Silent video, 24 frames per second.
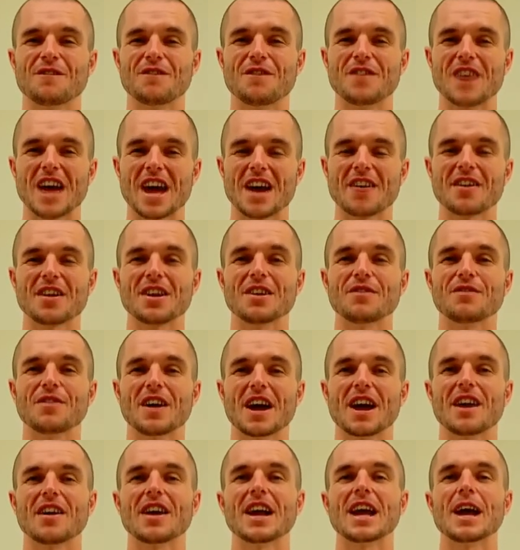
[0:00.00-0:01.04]

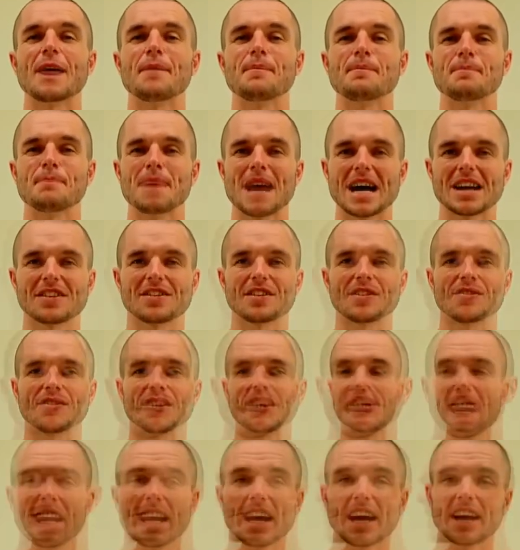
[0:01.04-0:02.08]
very massively.